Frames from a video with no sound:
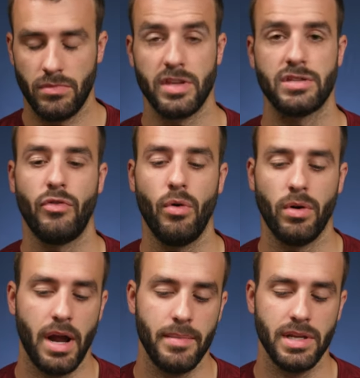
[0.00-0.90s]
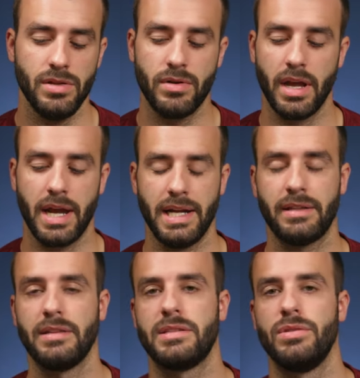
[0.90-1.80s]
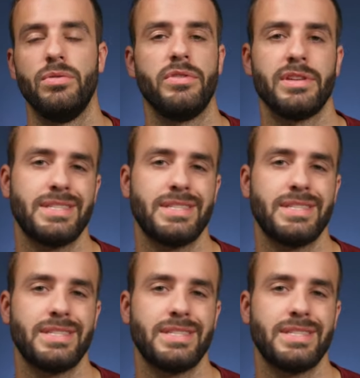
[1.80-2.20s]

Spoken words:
this for. I mean, you can connect it to the